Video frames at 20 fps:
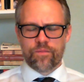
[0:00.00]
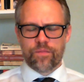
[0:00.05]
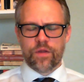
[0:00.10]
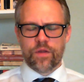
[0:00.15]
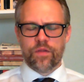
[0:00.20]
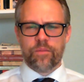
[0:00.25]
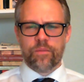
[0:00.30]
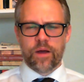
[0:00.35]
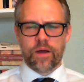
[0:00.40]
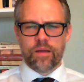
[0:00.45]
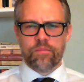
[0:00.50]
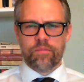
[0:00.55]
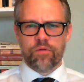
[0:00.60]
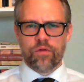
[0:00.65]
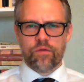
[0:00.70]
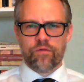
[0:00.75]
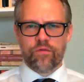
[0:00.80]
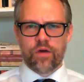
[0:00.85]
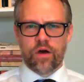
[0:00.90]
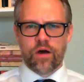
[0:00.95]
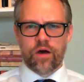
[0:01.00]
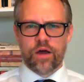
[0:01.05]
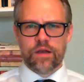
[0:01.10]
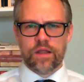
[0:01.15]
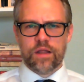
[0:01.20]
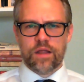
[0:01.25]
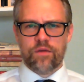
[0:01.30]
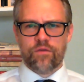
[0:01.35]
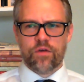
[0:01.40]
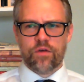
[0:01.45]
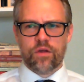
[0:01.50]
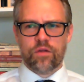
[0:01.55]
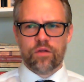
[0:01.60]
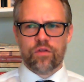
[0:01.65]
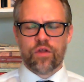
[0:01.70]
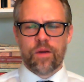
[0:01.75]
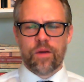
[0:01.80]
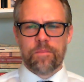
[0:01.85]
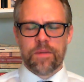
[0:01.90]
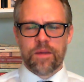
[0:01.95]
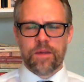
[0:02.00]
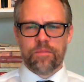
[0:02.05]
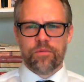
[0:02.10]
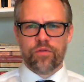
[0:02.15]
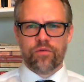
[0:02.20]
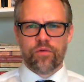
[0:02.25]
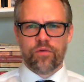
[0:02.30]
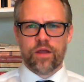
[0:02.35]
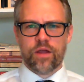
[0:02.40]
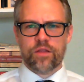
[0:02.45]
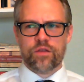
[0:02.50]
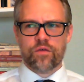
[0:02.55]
in the Bible of God giving some people the right